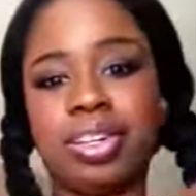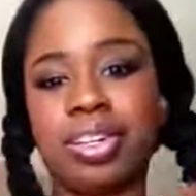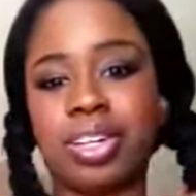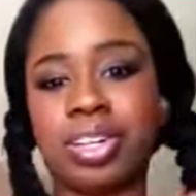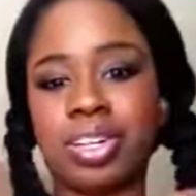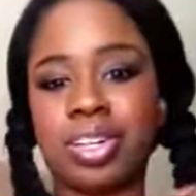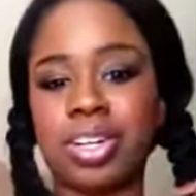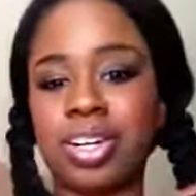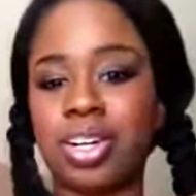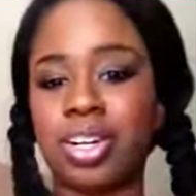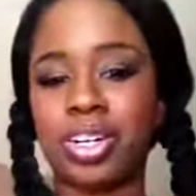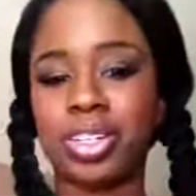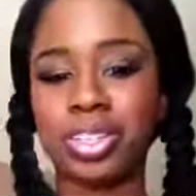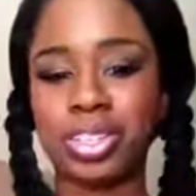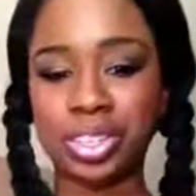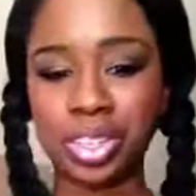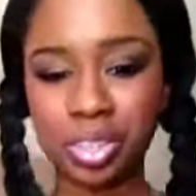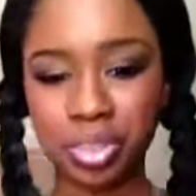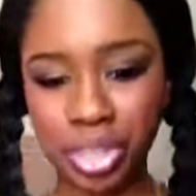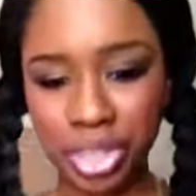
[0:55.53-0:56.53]
a card.
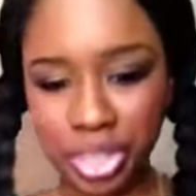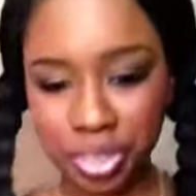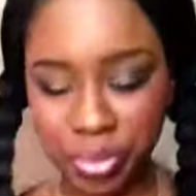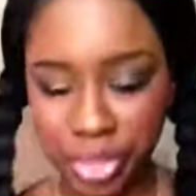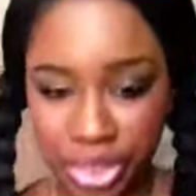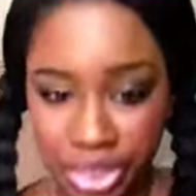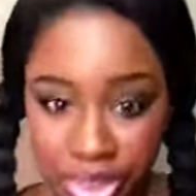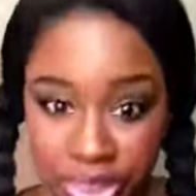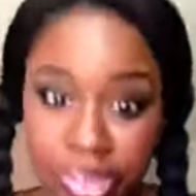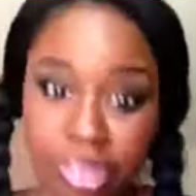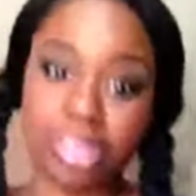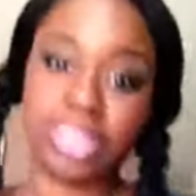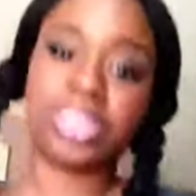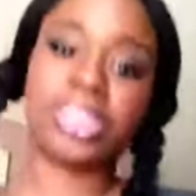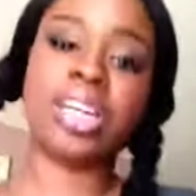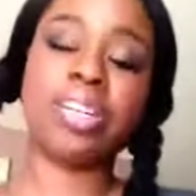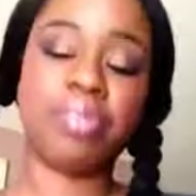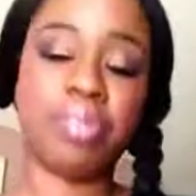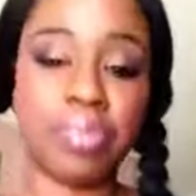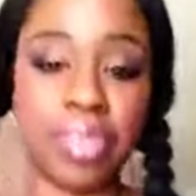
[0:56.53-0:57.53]
So anyways,
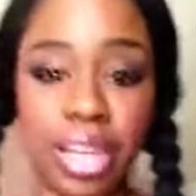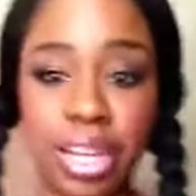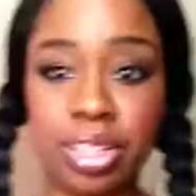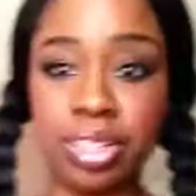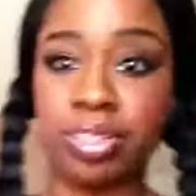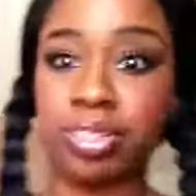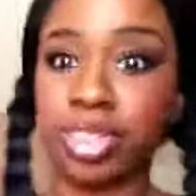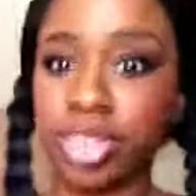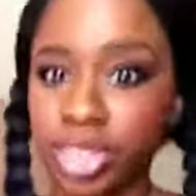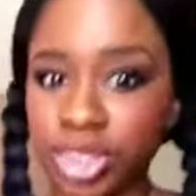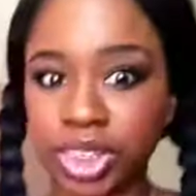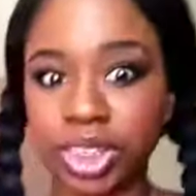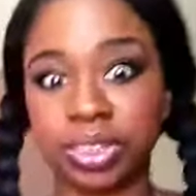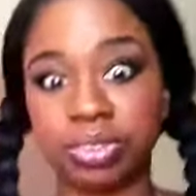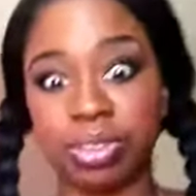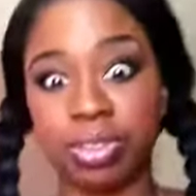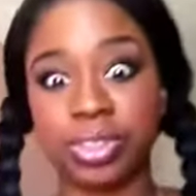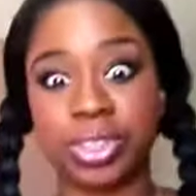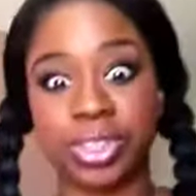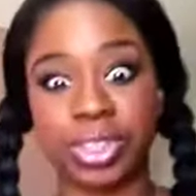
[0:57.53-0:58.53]
aside from that, let's just
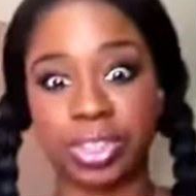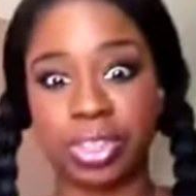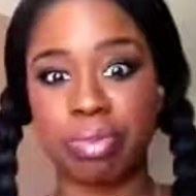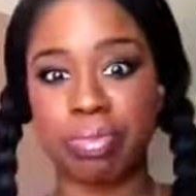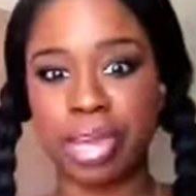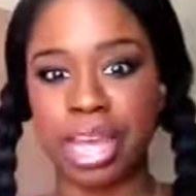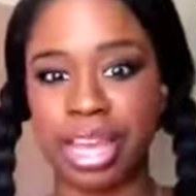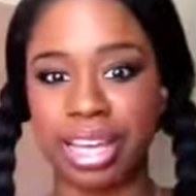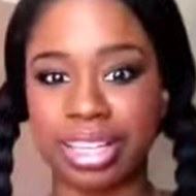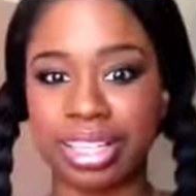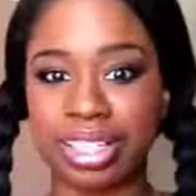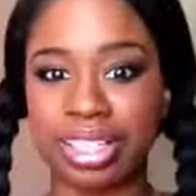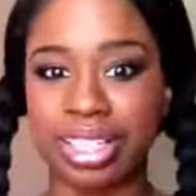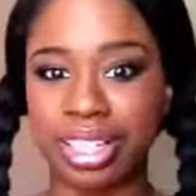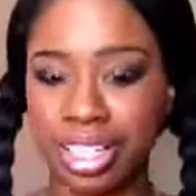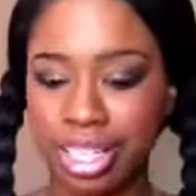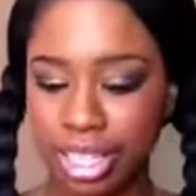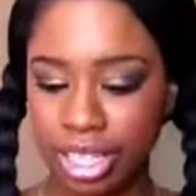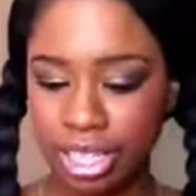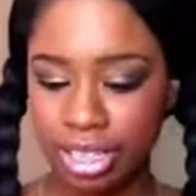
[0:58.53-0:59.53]
focus on the bag.
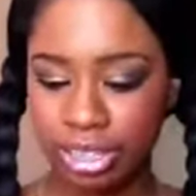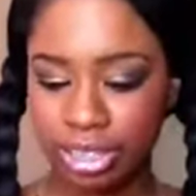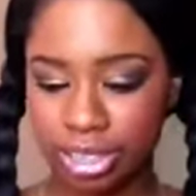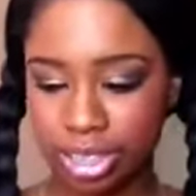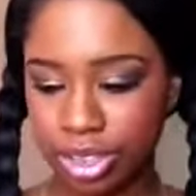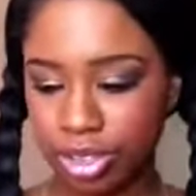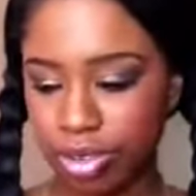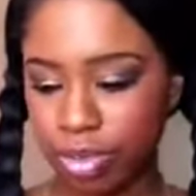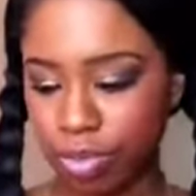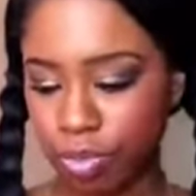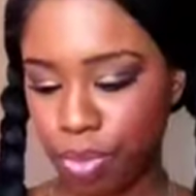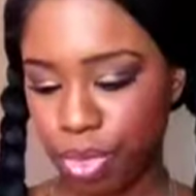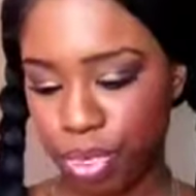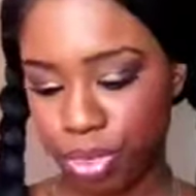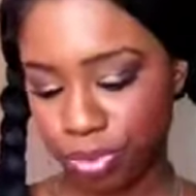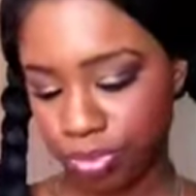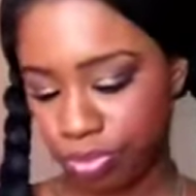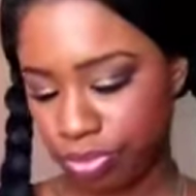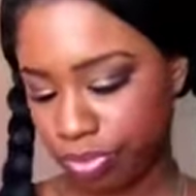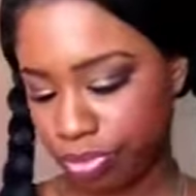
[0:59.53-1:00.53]
So
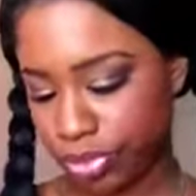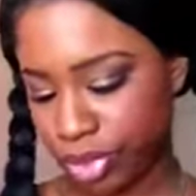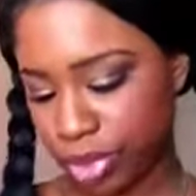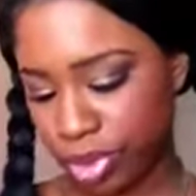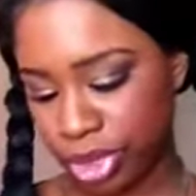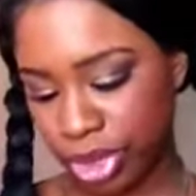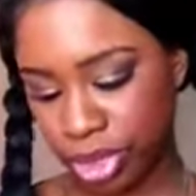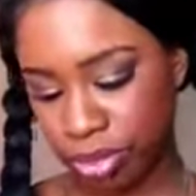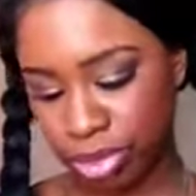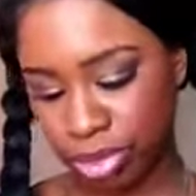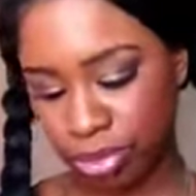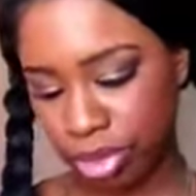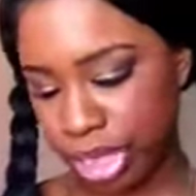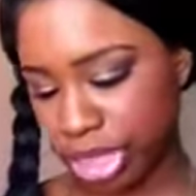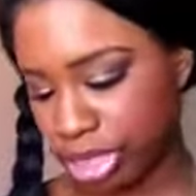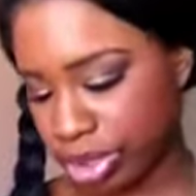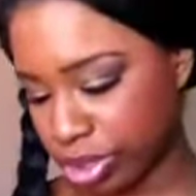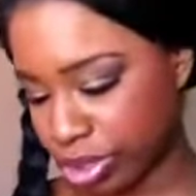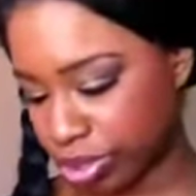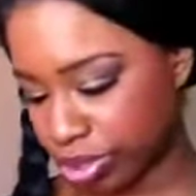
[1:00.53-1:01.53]
let me zip it back
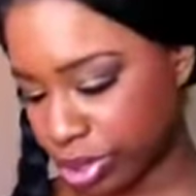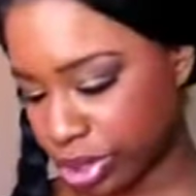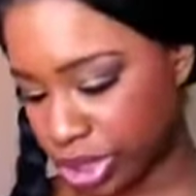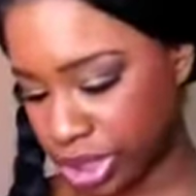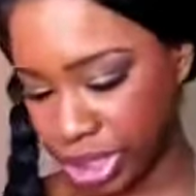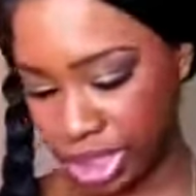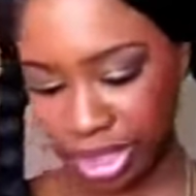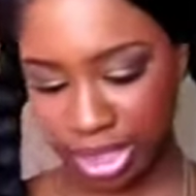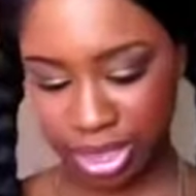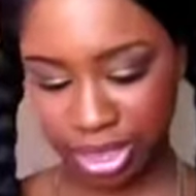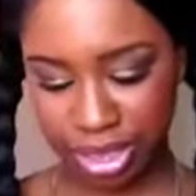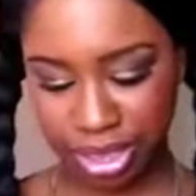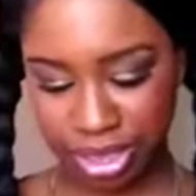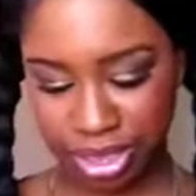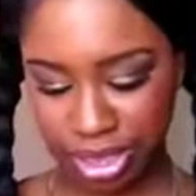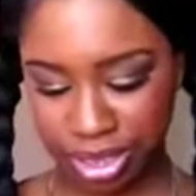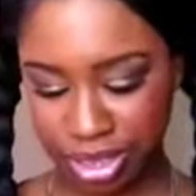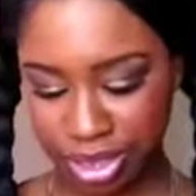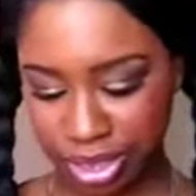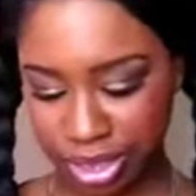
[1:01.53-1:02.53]
up together.
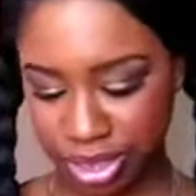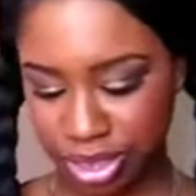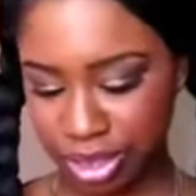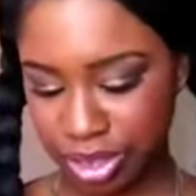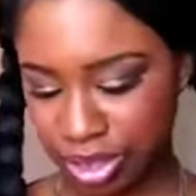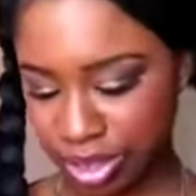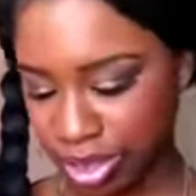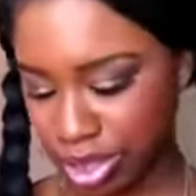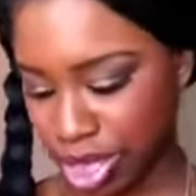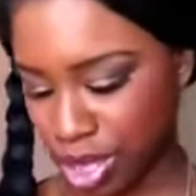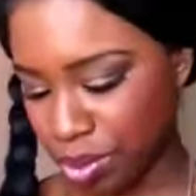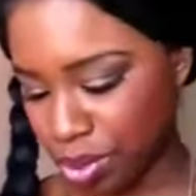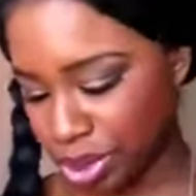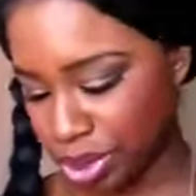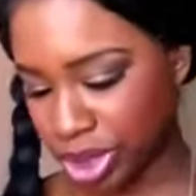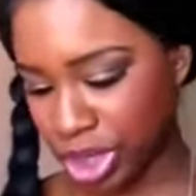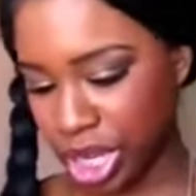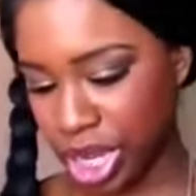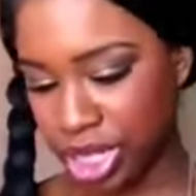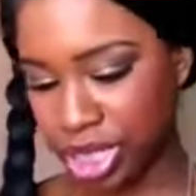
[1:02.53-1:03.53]
I
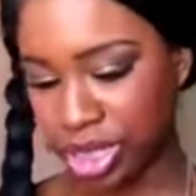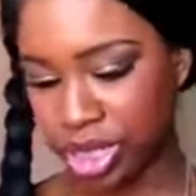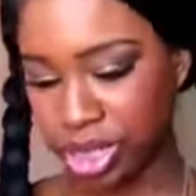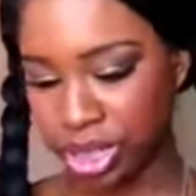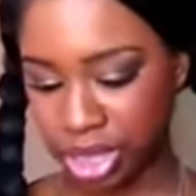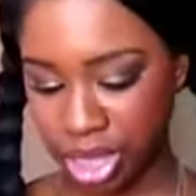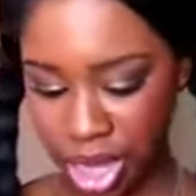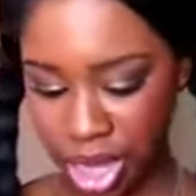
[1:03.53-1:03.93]
wish I had another